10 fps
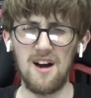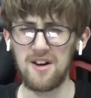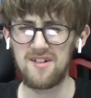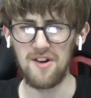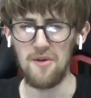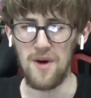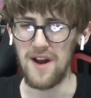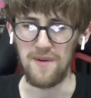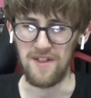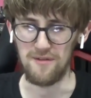that was so
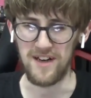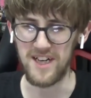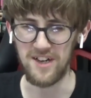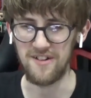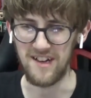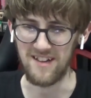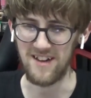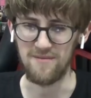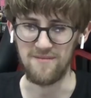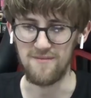weird when they re-showed it. I
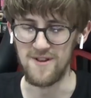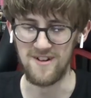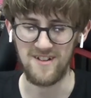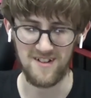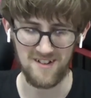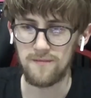don't know what.